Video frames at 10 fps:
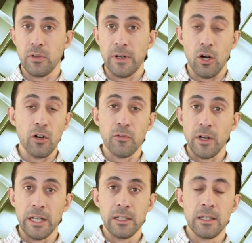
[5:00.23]
of
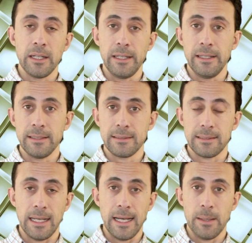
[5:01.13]
offline
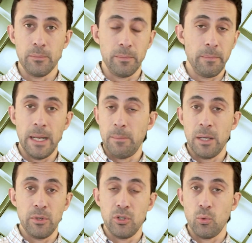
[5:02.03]
is
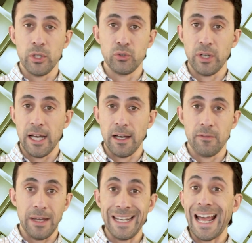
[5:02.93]
maybe you want to
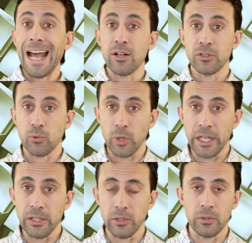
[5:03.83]
have an ad on the
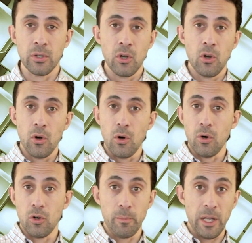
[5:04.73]
radio,
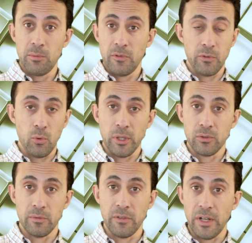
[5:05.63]
or maybe if you want
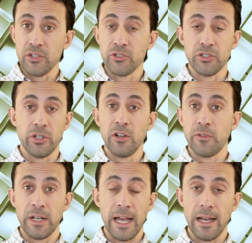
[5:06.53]
to be adventurous
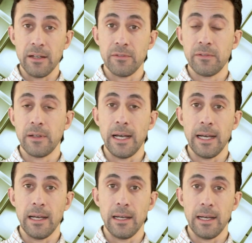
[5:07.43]
enough and have
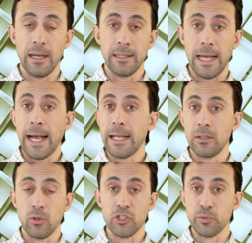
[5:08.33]
an
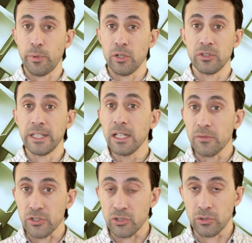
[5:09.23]
ad or a spot on
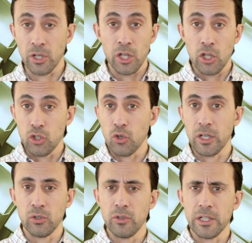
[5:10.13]
television, you
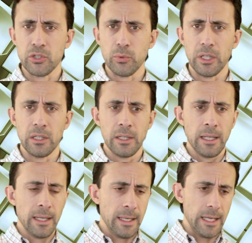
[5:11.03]
can do that as well.
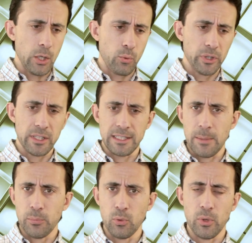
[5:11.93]
A quick
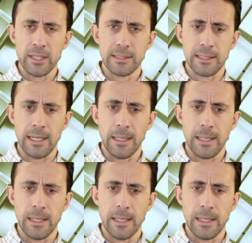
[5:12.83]
example was